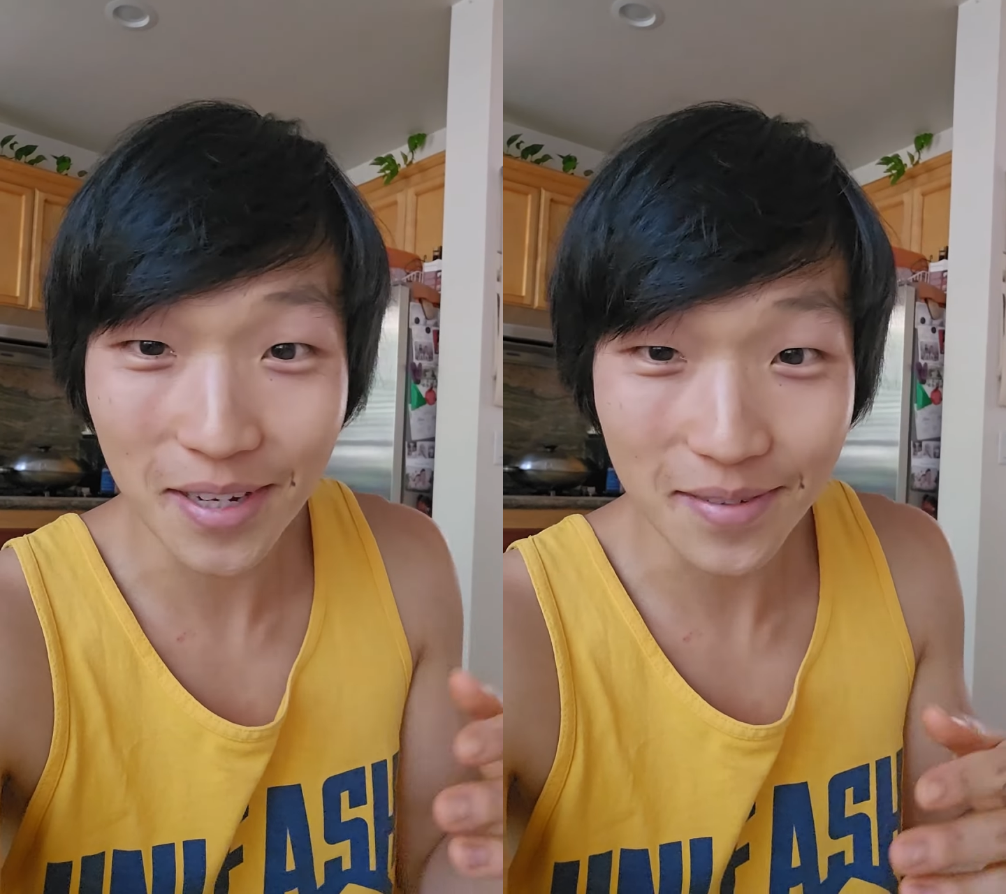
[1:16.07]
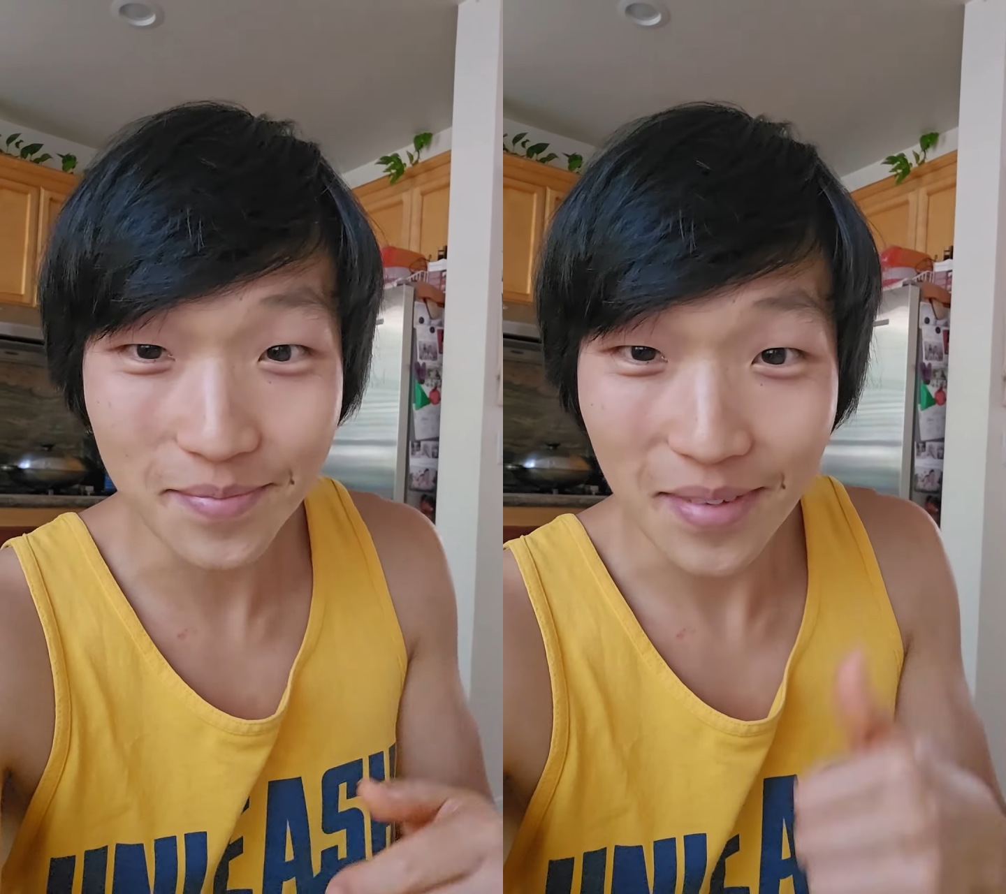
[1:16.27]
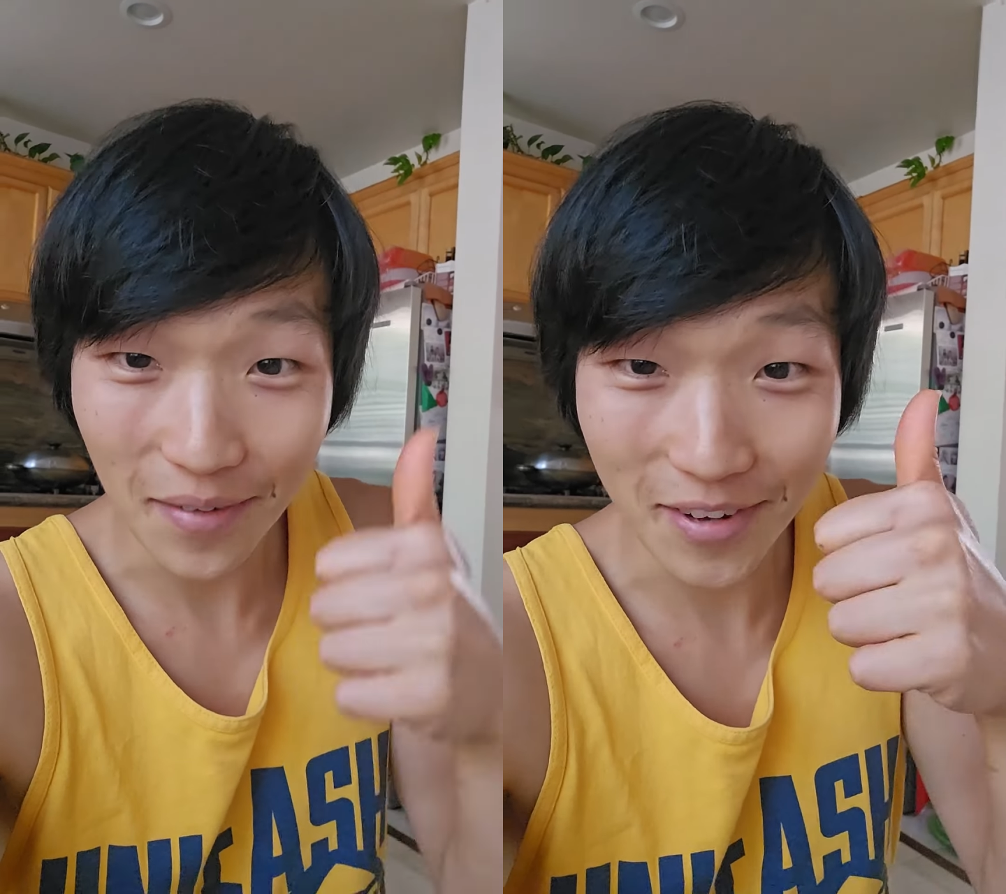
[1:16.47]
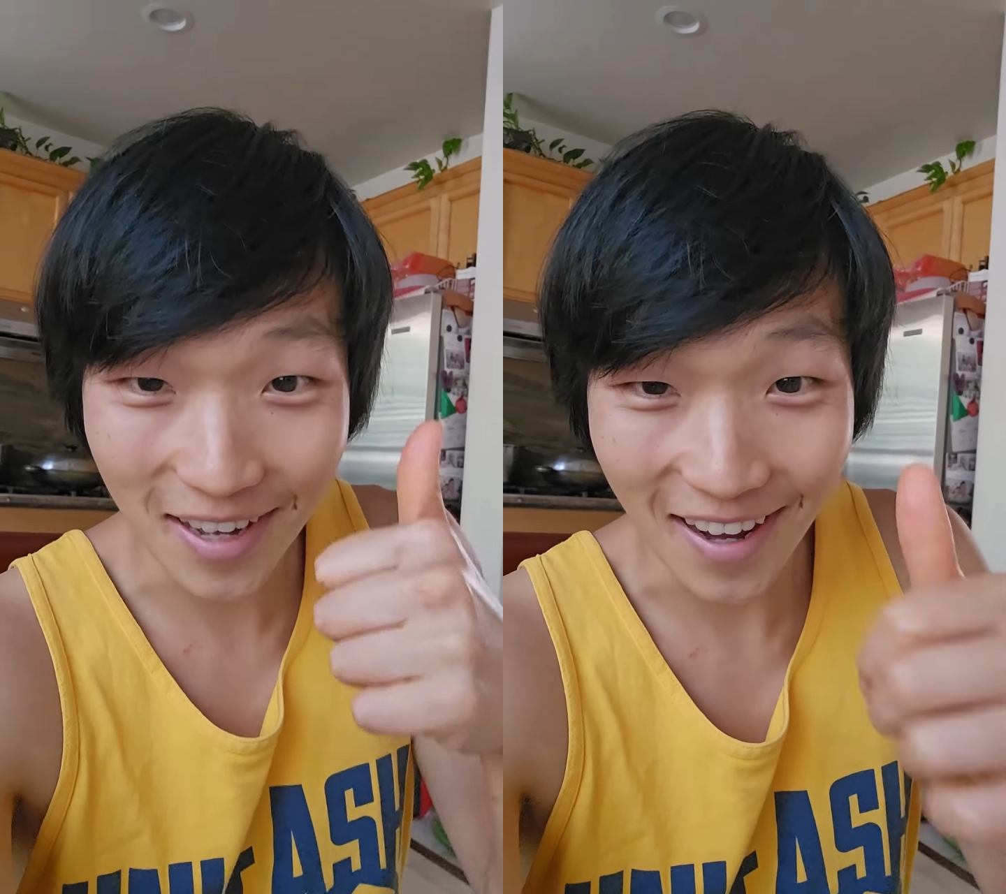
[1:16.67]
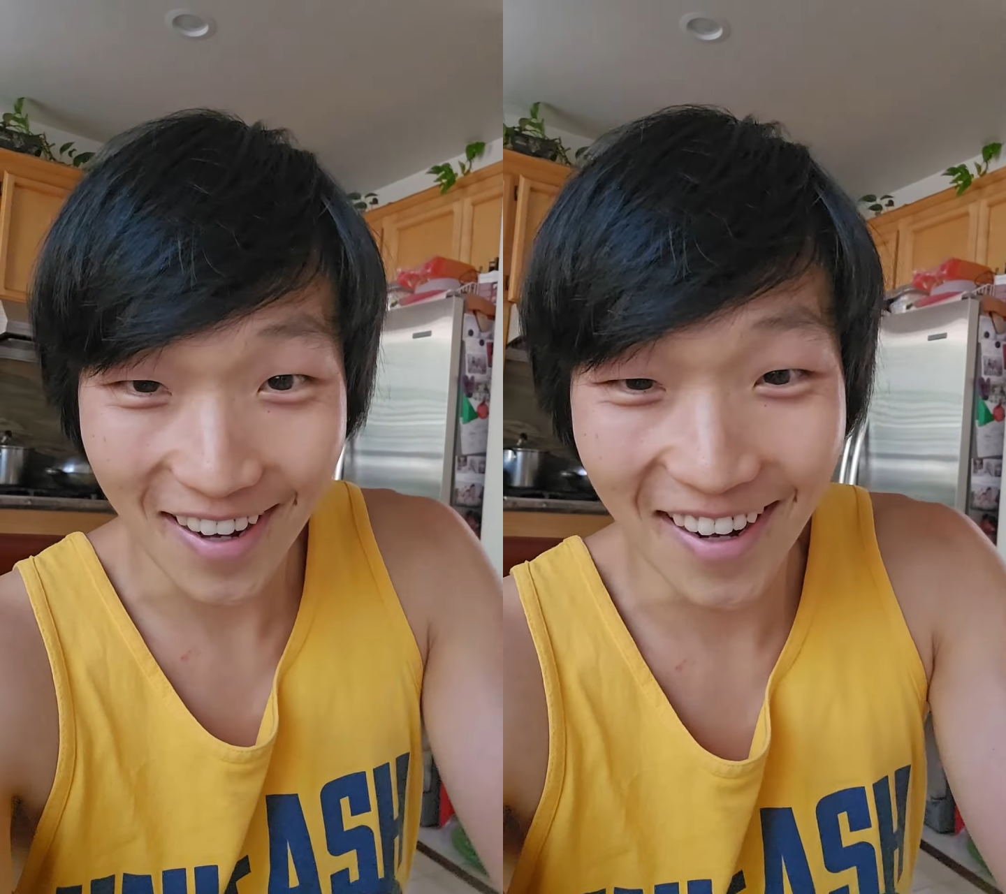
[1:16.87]
but have a
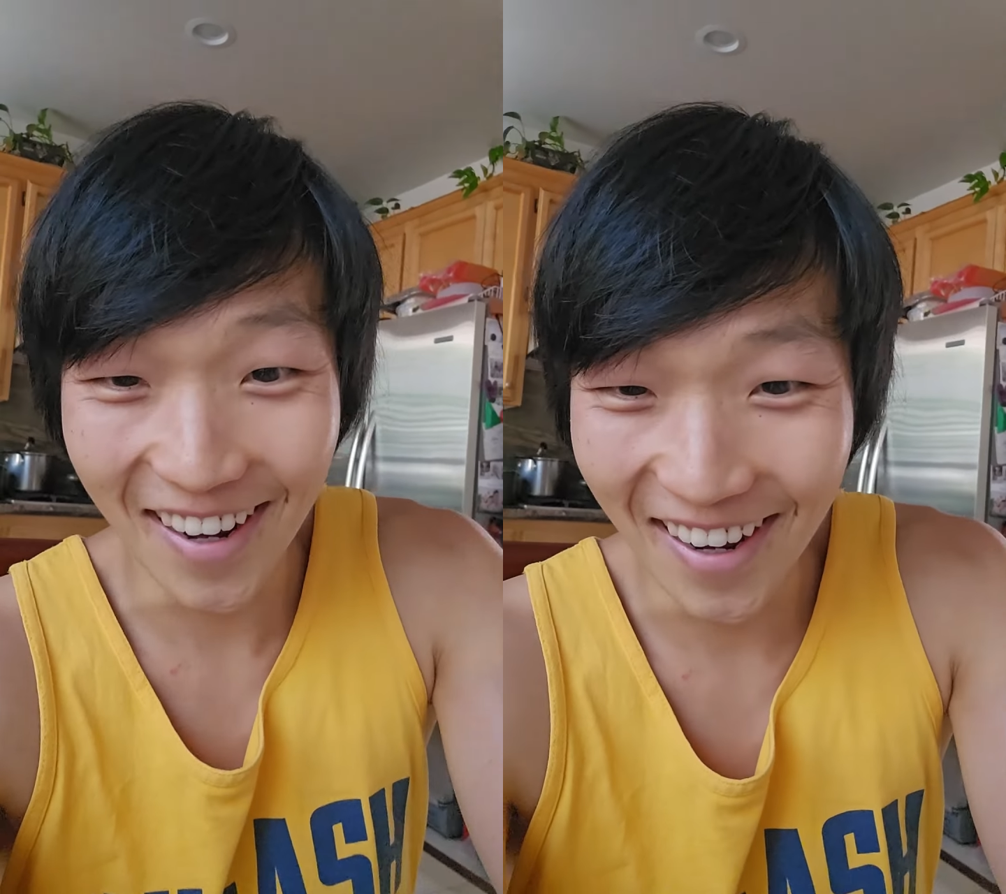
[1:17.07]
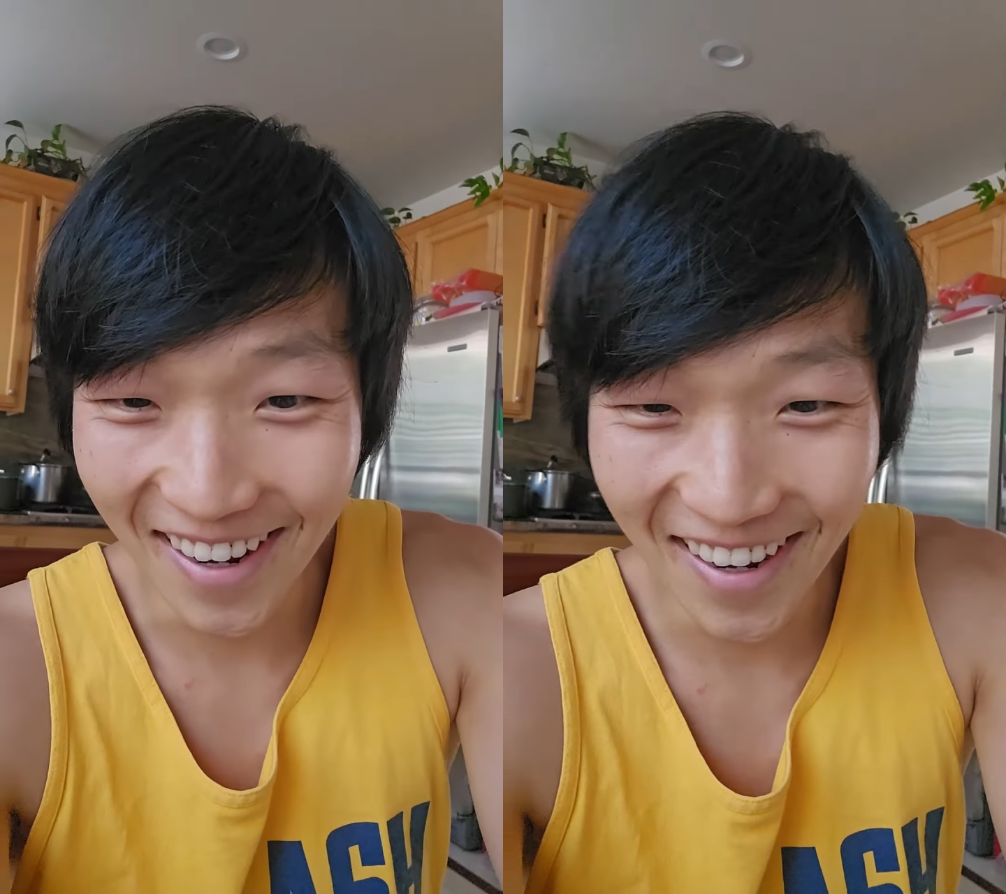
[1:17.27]
good day.